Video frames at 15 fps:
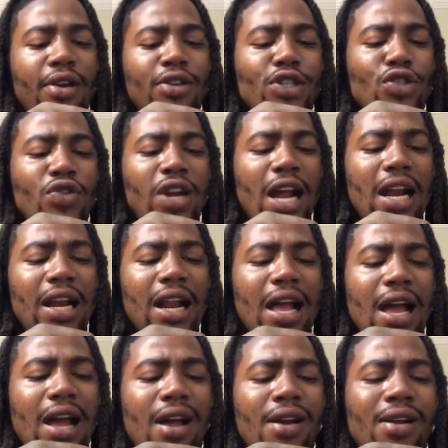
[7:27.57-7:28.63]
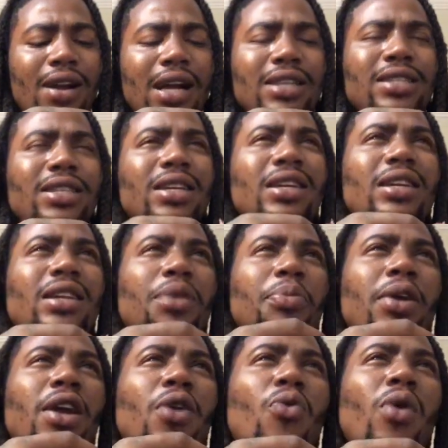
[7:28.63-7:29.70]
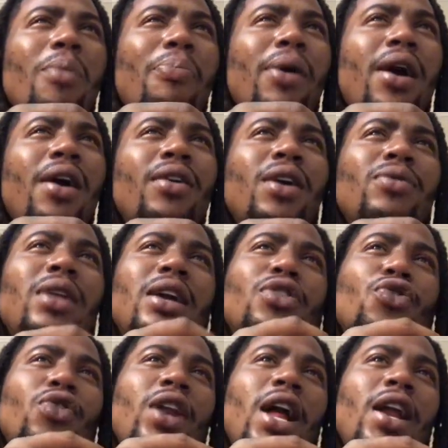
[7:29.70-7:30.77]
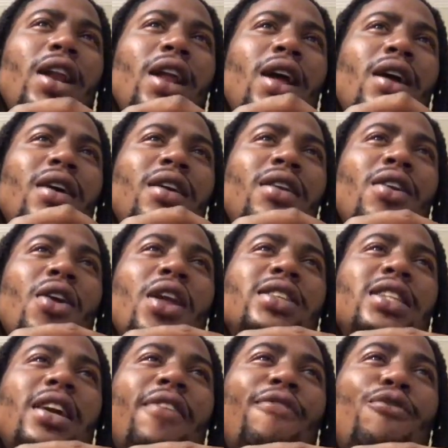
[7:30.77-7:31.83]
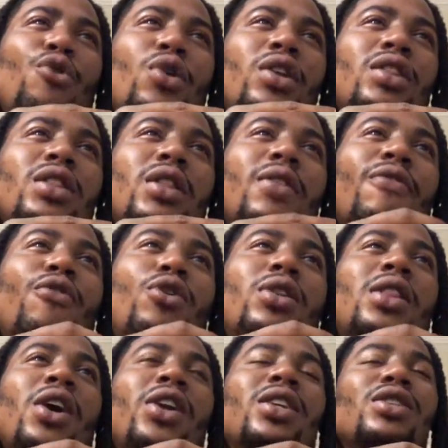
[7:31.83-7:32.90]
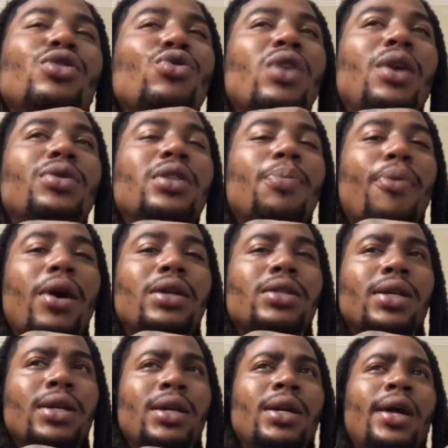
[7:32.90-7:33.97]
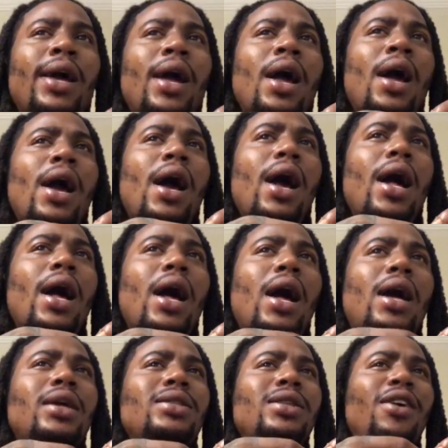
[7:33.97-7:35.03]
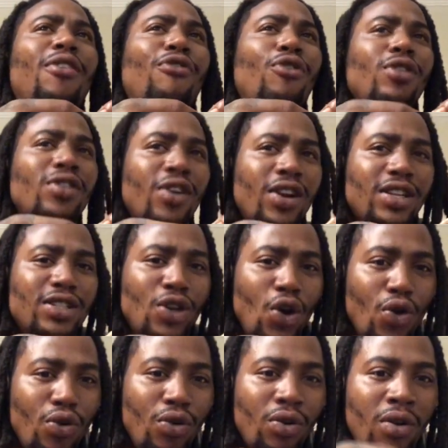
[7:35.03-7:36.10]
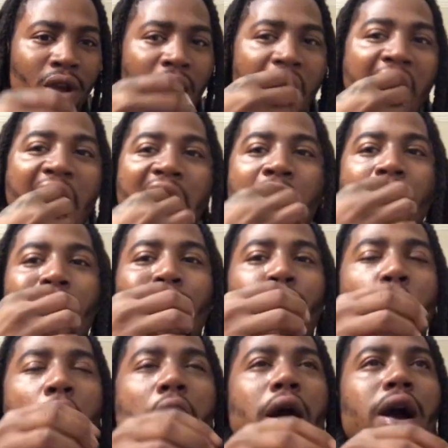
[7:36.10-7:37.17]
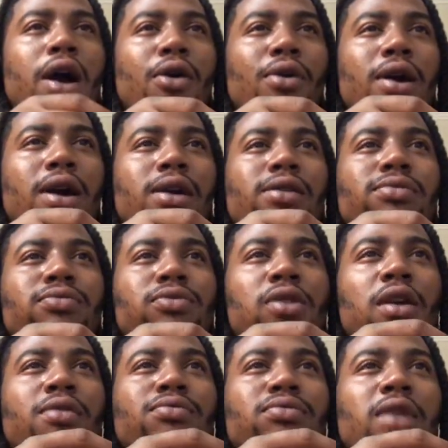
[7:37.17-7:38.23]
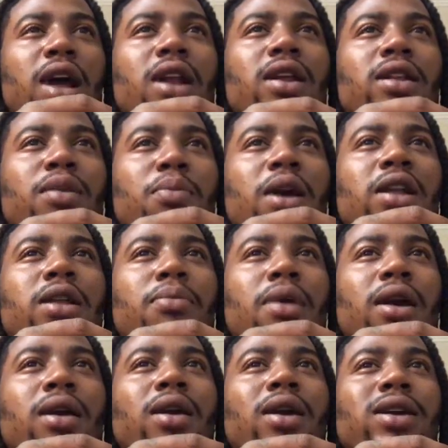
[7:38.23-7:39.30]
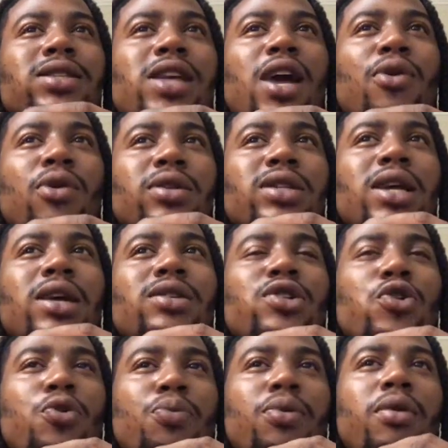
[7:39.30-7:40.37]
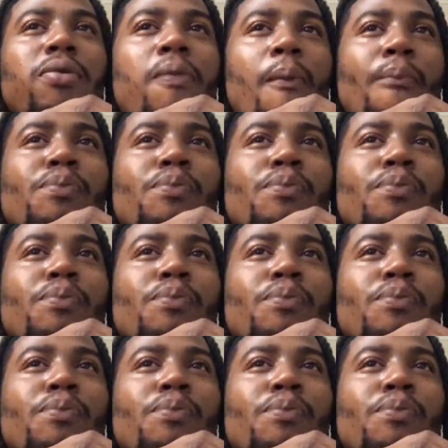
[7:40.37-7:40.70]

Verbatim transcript: Three ninety nine. I said, let me get one pound. They was like three ninety nine. No, they said four four thirty two. That was the price. I said, four thirty-two. All right. I did the math in my head because I didn't want to sound stupid.